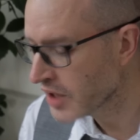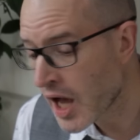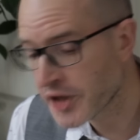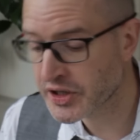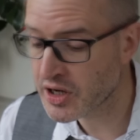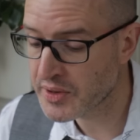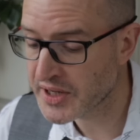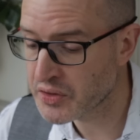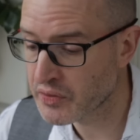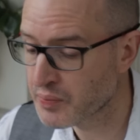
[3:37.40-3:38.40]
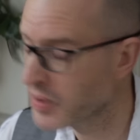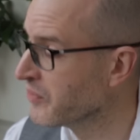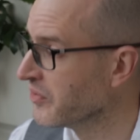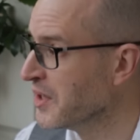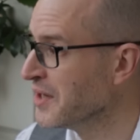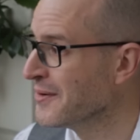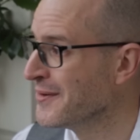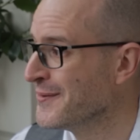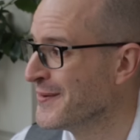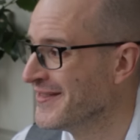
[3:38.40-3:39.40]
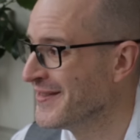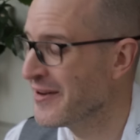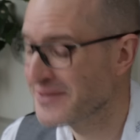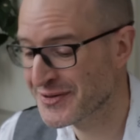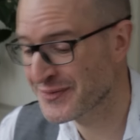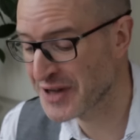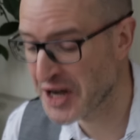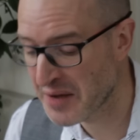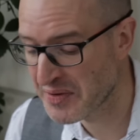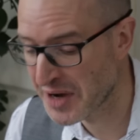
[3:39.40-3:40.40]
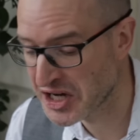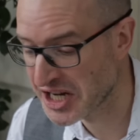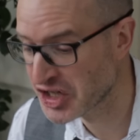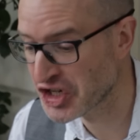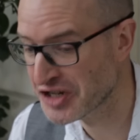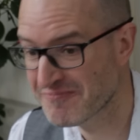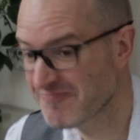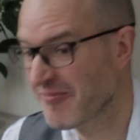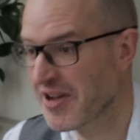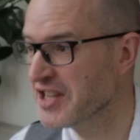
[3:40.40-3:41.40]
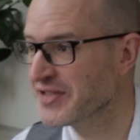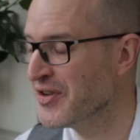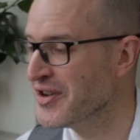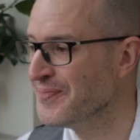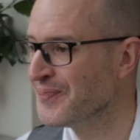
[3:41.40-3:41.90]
Yeah, you do, but that's not really a problem for me. Set it up in my dungeon. It's fine.